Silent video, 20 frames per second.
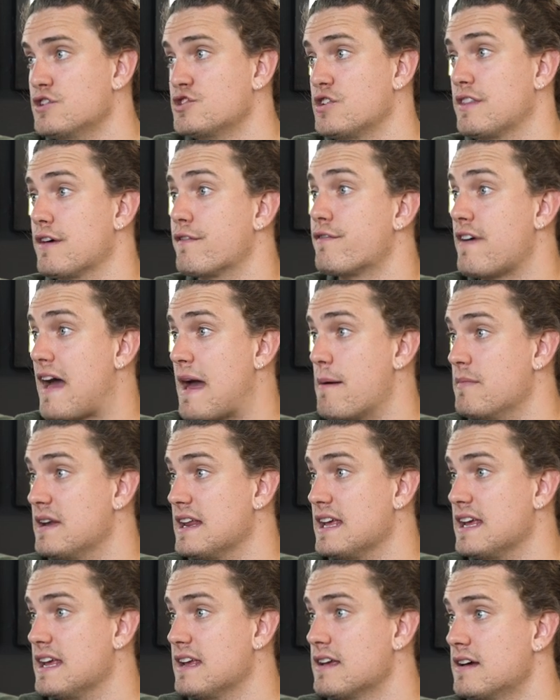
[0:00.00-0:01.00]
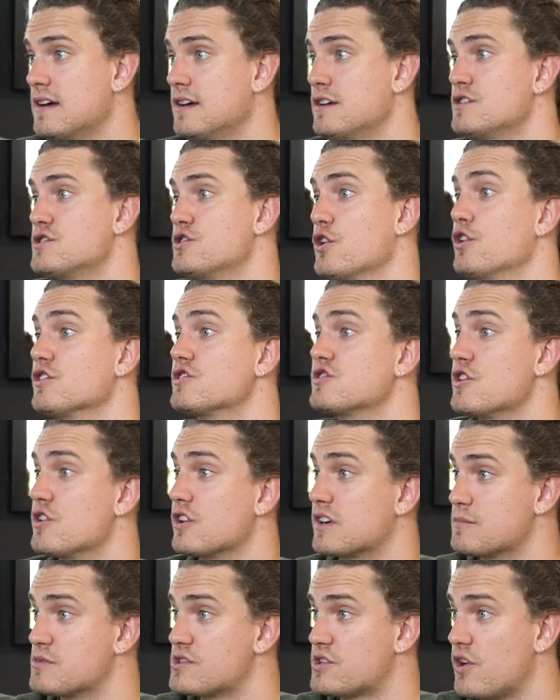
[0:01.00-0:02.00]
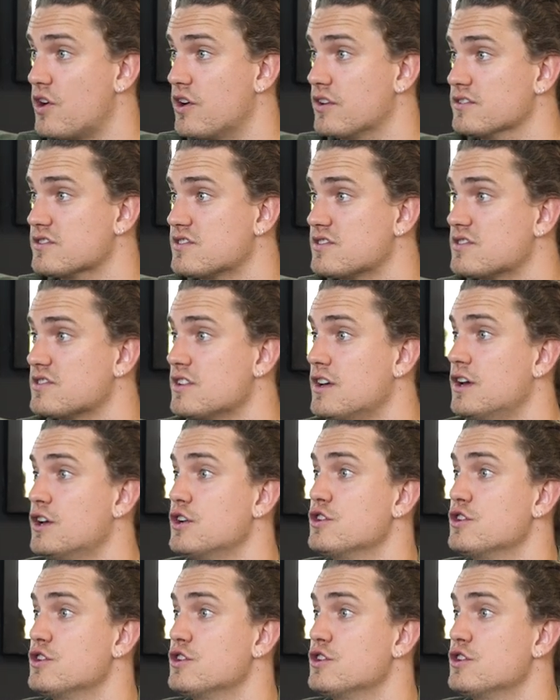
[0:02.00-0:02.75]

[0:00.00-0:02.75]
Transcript: to the family, to her circumstance,